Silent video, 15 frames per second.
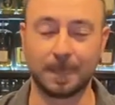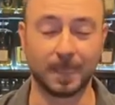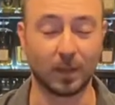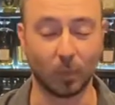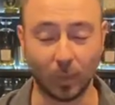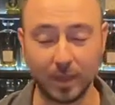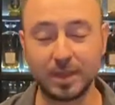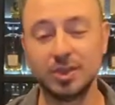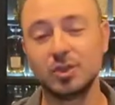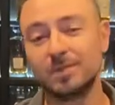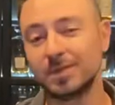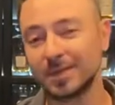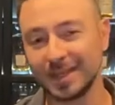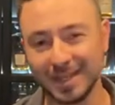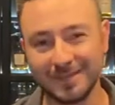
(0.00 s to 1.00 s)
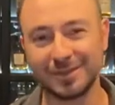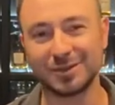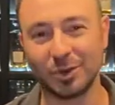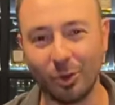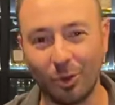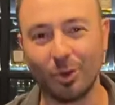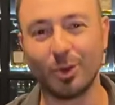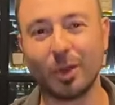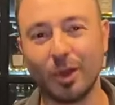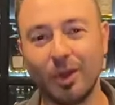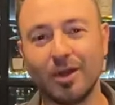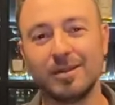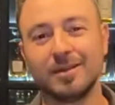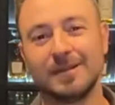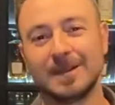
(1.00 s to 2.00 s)
Whether you believe it or
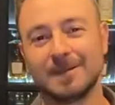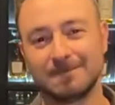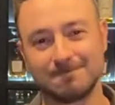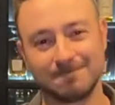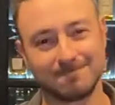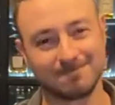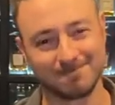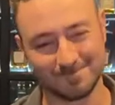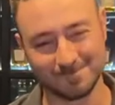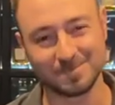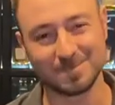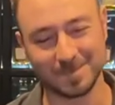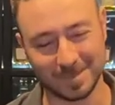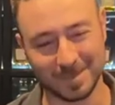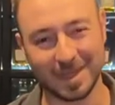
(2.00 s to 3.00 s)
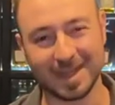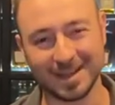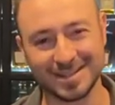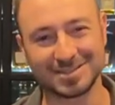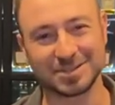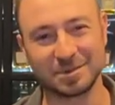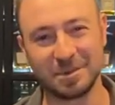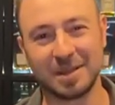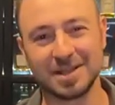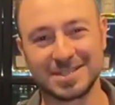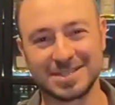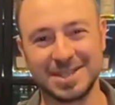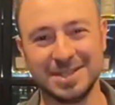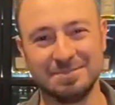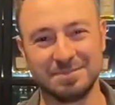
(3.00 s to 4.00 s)
not, that is quite
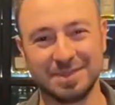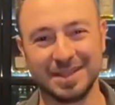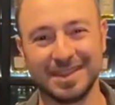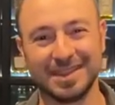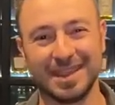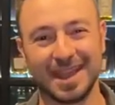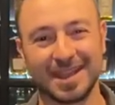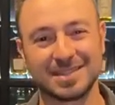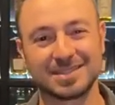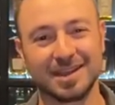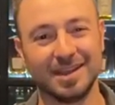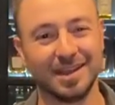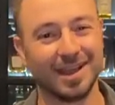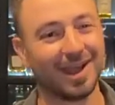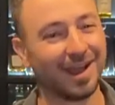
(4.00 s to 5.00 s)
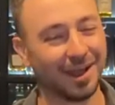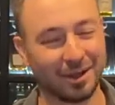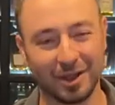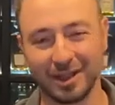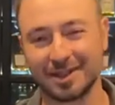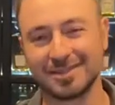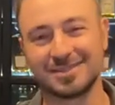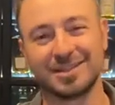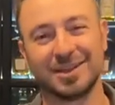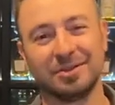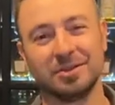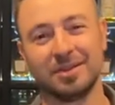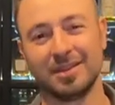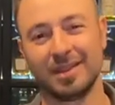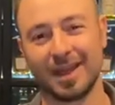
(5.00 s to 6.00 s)
simply the answer, and I can tell
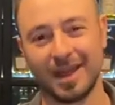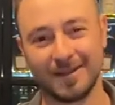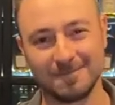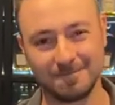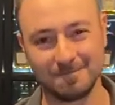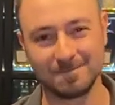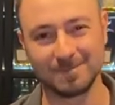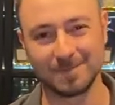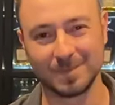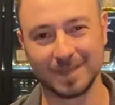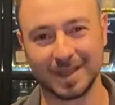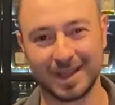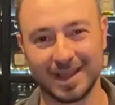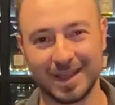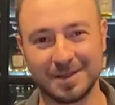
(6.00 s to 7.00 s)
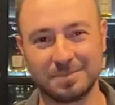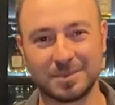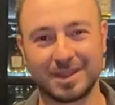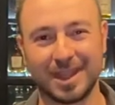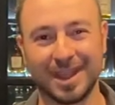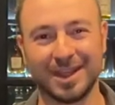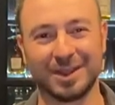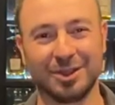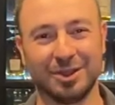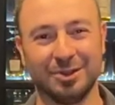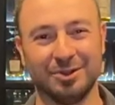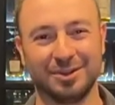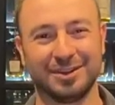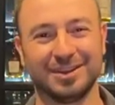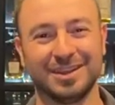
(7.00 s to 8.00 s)
you that
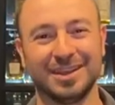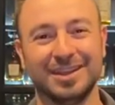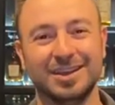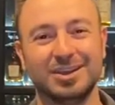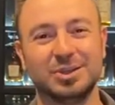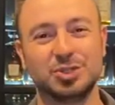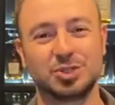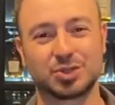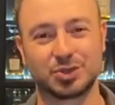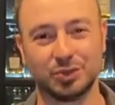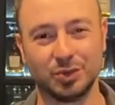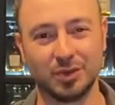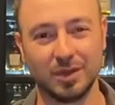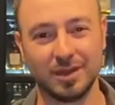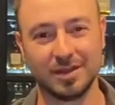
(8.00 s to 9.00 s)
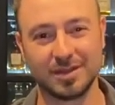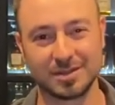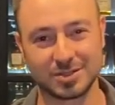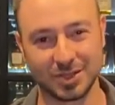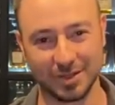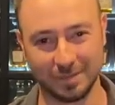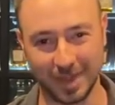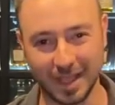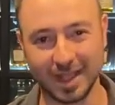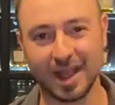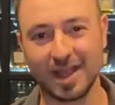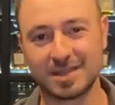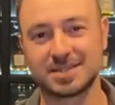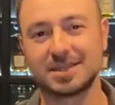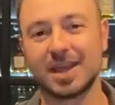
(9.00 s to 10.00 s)
categorically true. So I'm being
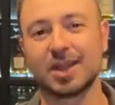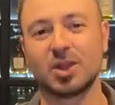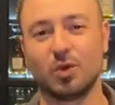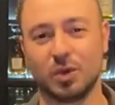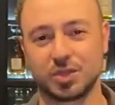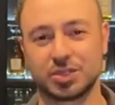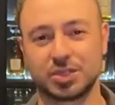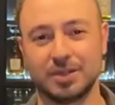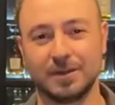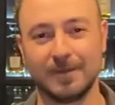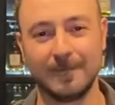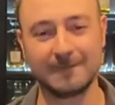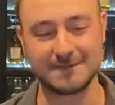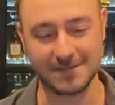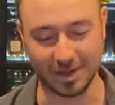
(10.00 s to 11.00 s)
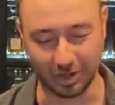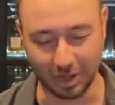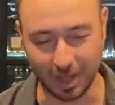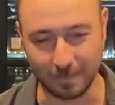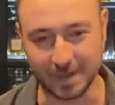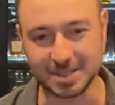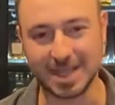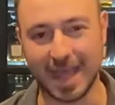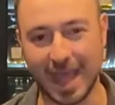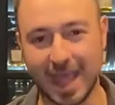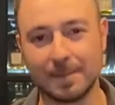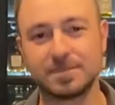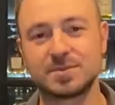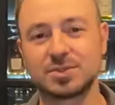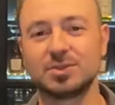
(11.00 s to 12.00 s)
asked that question. Hype has
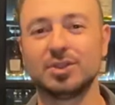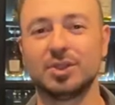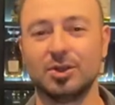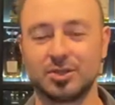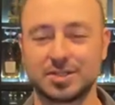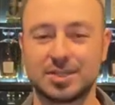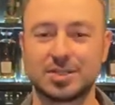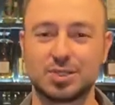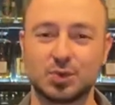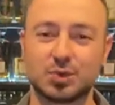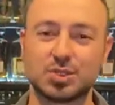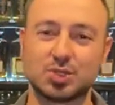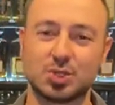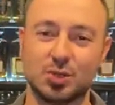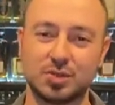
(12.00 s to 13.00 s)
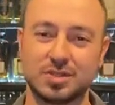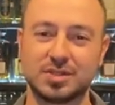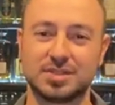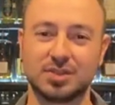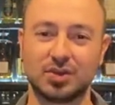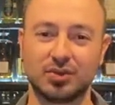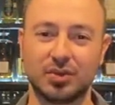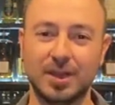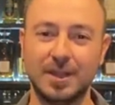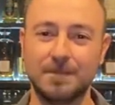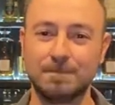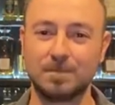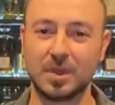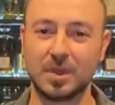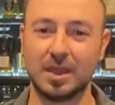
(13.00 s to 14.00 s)
absolutely got it to a certain degree,
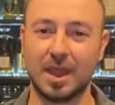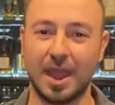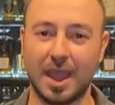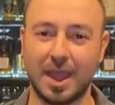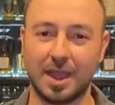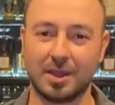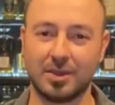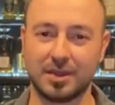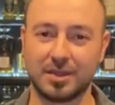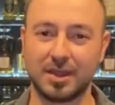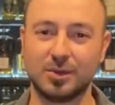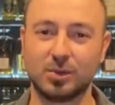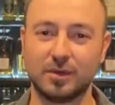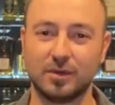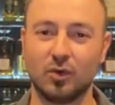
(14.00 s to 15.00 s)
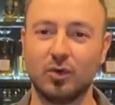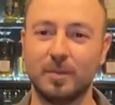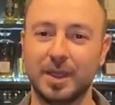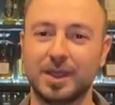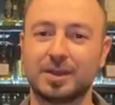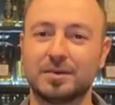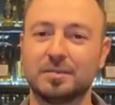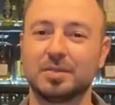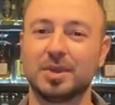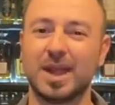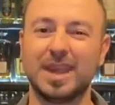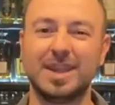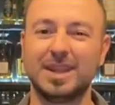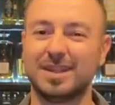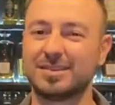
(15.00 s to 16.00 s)
and I think we've all been
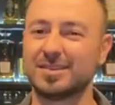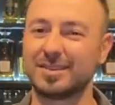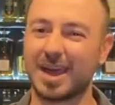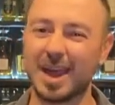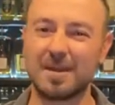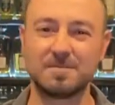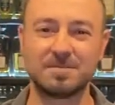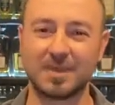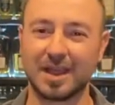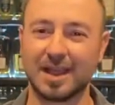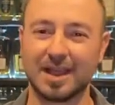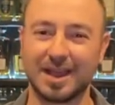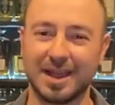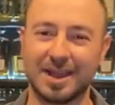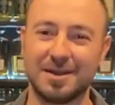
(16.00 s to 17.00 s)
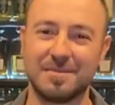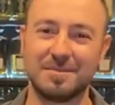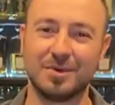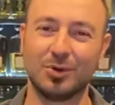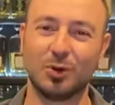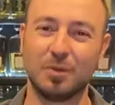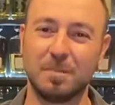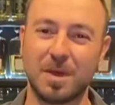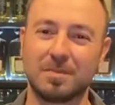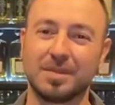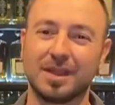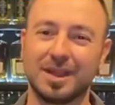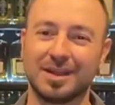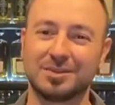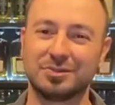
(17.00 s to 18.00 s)
complaining to that or
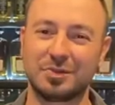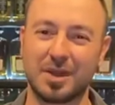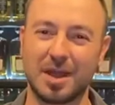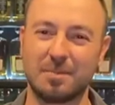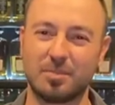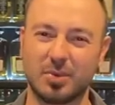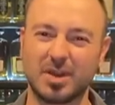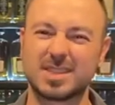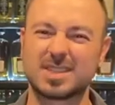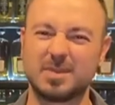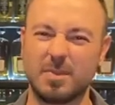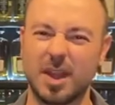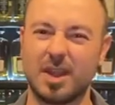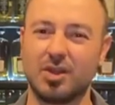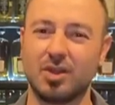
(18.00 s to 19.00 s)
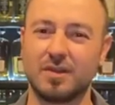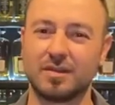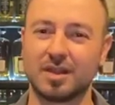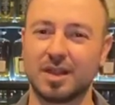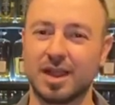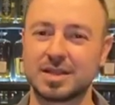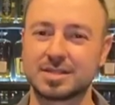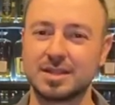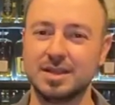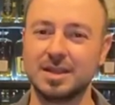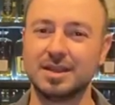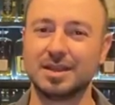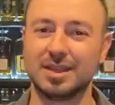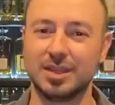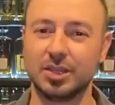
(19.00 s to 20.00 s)
mumbling under our breaths about it over the last
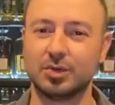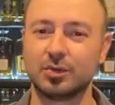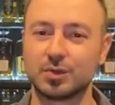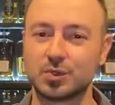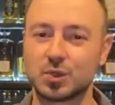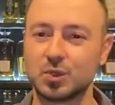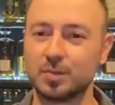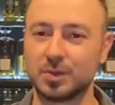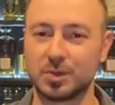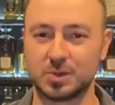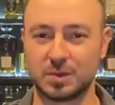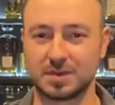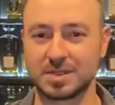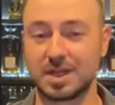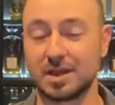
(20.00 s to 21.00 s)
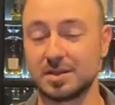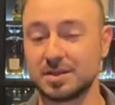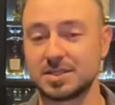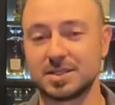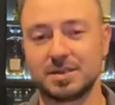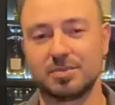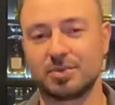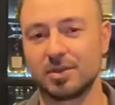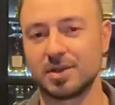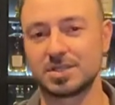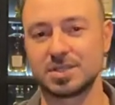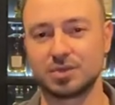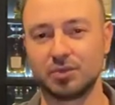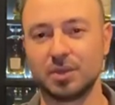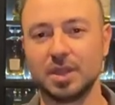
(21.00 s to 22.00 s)
year or two because we've started to see
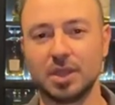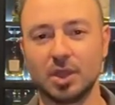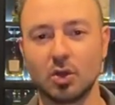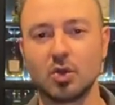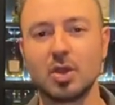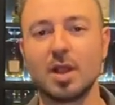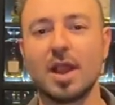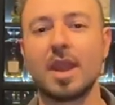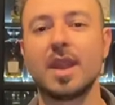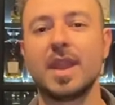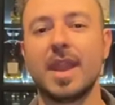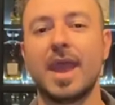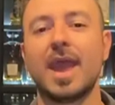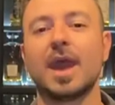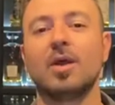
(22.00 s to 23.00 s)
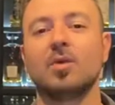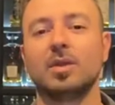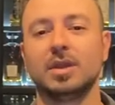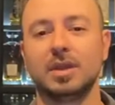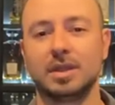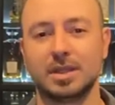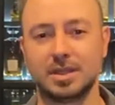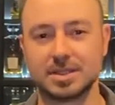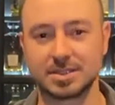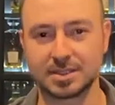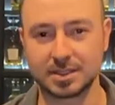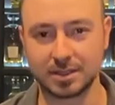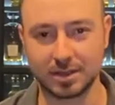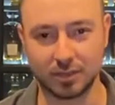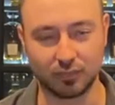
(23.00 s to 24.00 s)
prices really go. Now it is
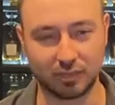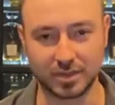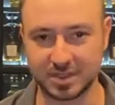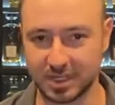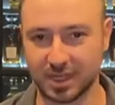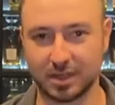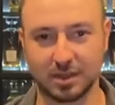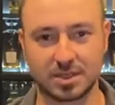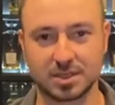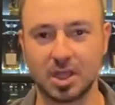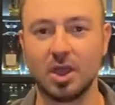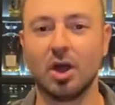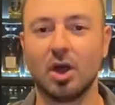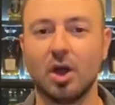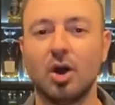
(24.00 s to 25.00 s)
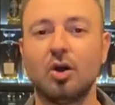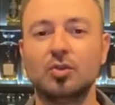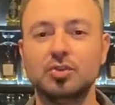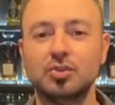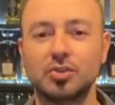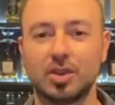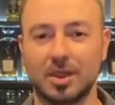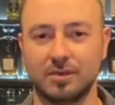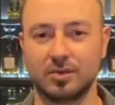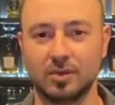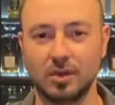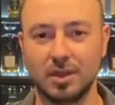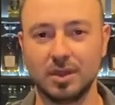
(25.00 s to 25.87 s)
ridiculous, whole new level.